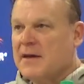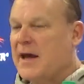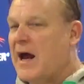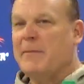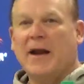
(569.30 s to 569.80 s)

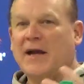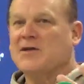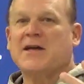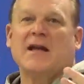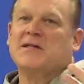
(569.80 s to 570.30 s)
And I mean, I
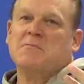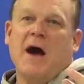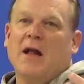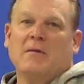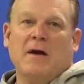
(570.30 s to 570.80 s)
just got a
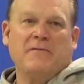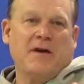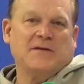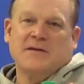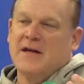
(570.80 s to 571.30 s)
smile on my
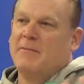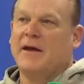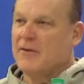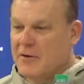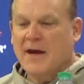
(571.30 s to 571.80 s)
face because I'm
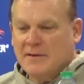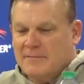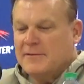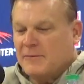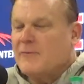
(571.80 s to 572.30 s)
like, okay,
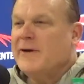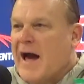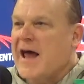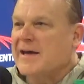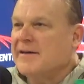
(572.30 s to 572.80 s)
you
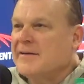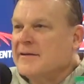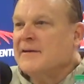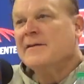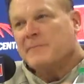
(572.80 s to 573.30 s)
got it.
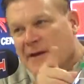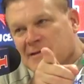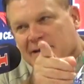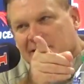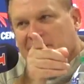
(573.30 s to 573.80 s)
But I
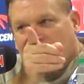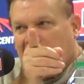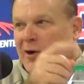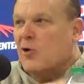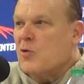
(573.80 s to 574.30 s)
said, you got
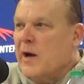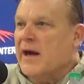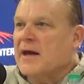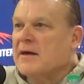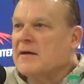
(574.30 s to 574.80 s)
to go
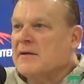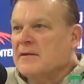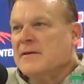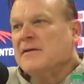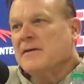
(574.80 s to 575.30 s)
quick.
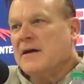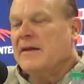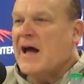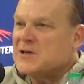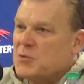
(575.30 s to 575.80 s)

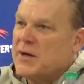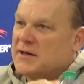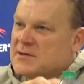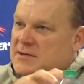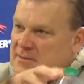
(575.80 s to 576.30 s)
And that's when
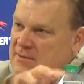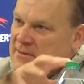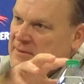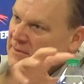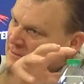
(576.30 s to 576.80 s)
it's
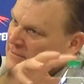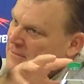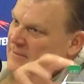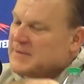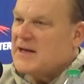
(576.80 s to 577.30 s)

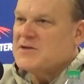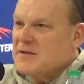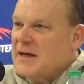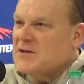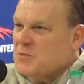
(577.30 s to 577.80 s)

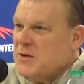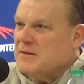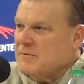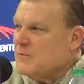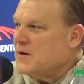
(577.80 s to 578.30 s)

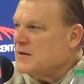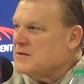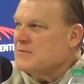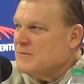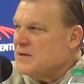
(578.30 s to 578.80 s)

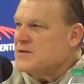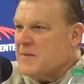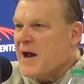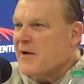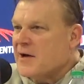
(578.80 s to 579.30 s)

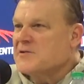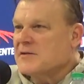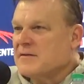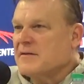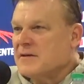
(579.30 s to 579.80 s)
about us.
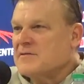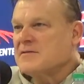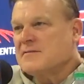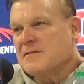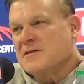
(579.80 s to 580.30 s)

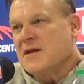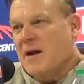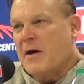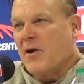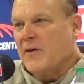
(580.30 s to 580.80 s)
It's not
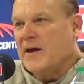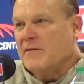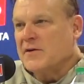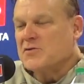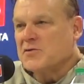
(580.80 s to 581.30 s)
about all the
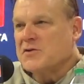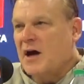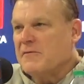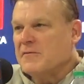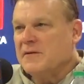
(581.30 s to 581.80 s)
individual
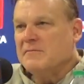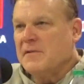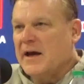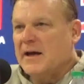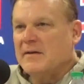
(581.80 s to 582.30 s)
stuff.
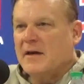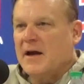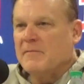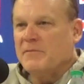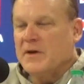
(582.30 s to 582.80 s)
And
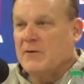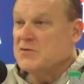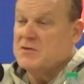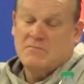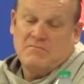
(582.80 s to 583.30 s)
he
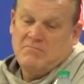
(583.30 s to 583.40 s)
was